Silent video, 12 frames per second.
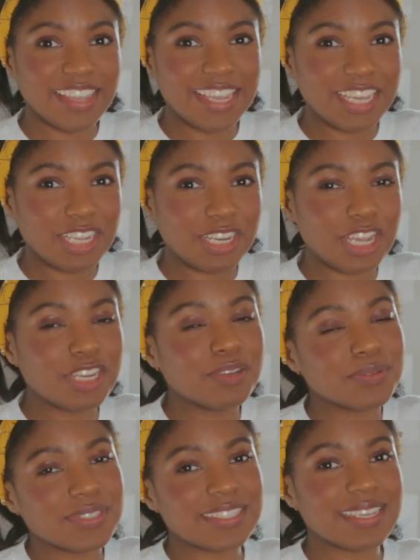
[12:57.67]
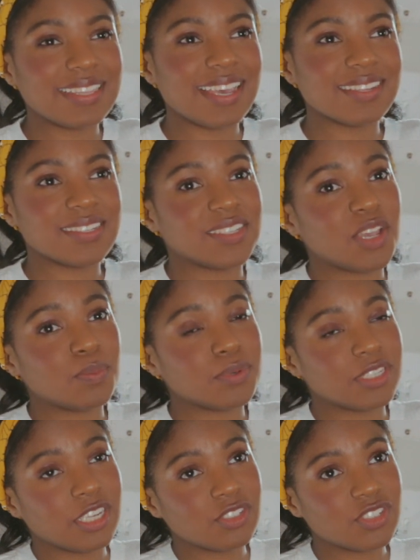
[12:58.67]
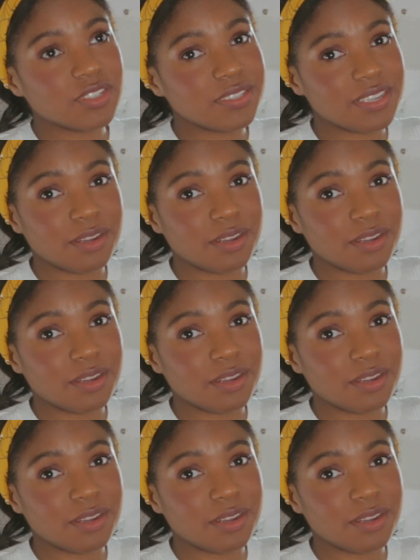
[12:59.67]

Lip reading: And I don't say that to sound pretentious,